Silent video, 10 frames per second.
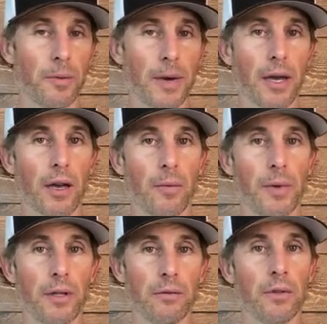back up
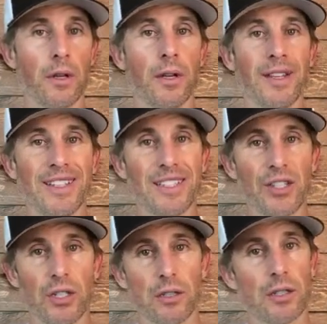and
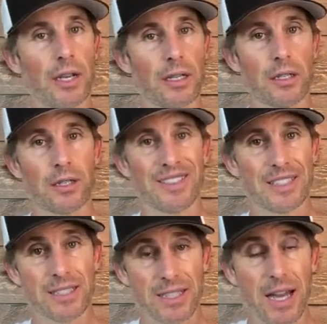shit stays
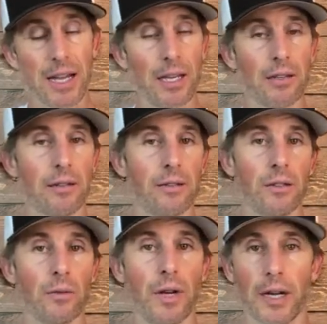steady, and so
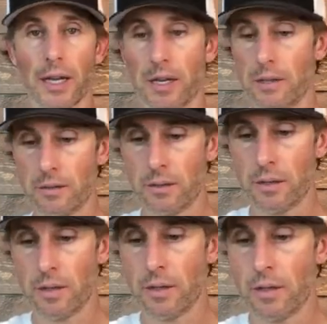we're not getting
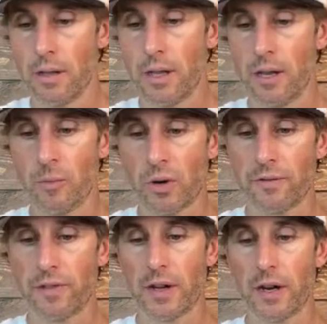any more
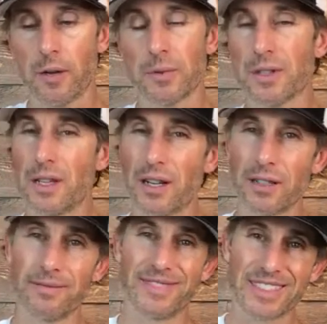flare-ups that
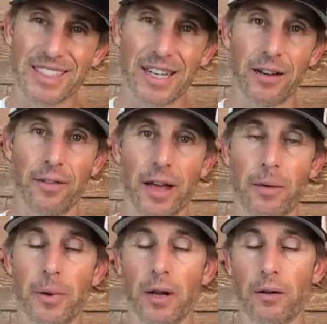are kind of
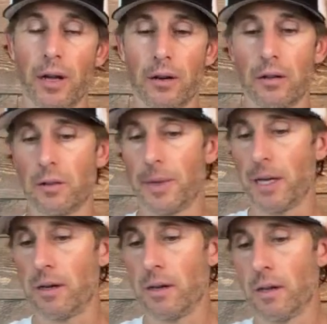happening around a little
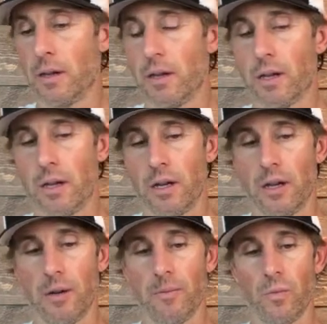bit.
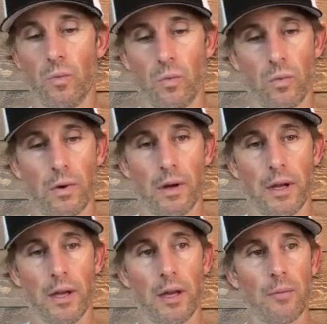
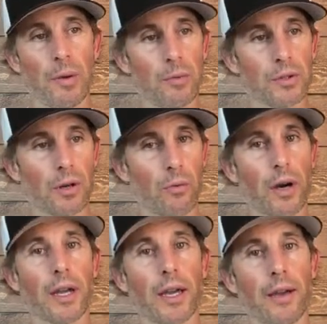And people start
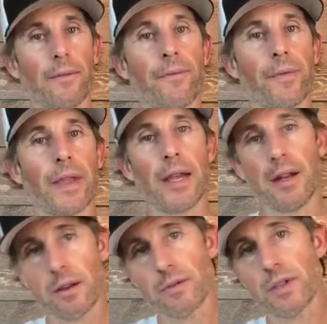working, and
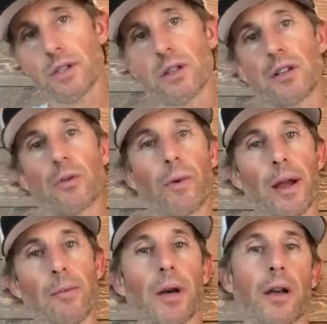as they start to
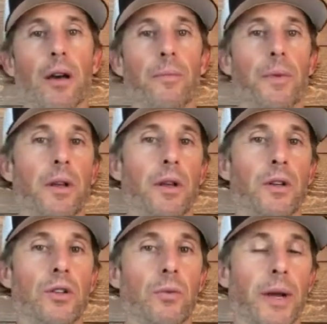ramp back up
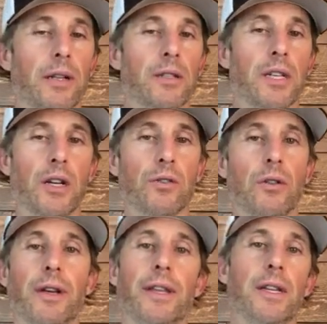to regular
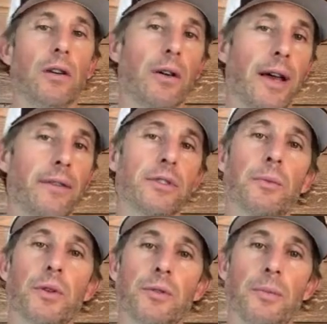schedule and they don't have some of
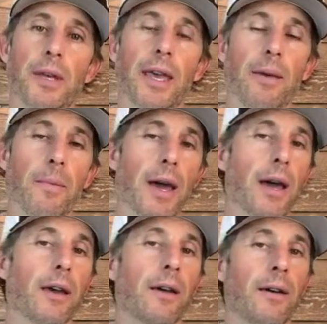those people that came
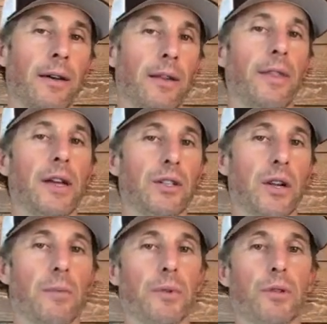back, that's your
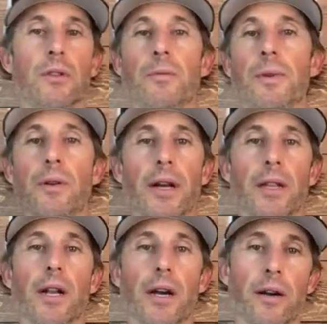opportunity to be right
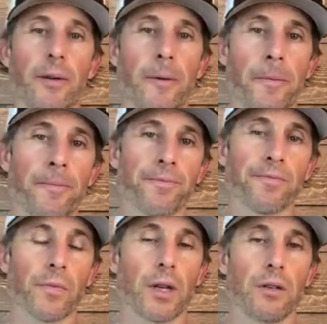there
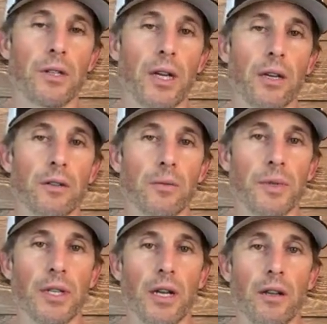shaking
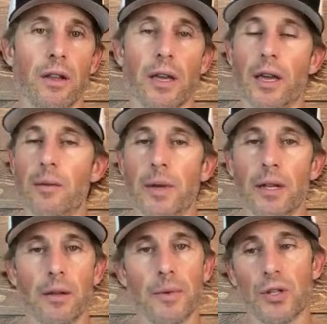somebody's hand and like, hey man,
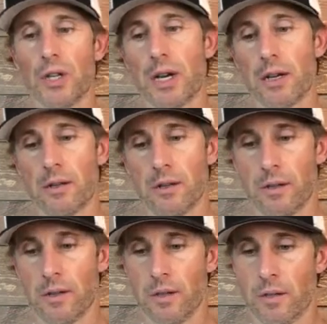give me a shot.
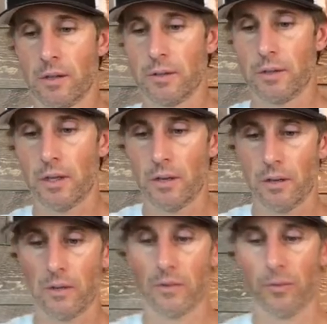
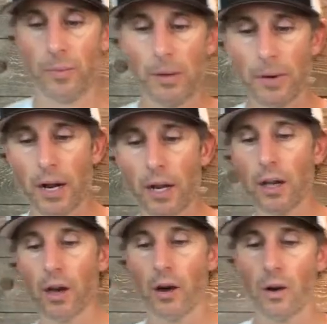So be ready to
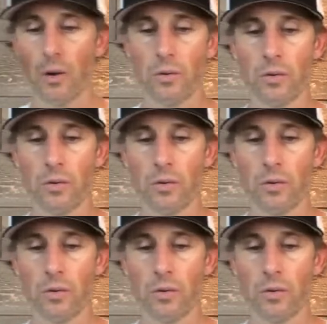go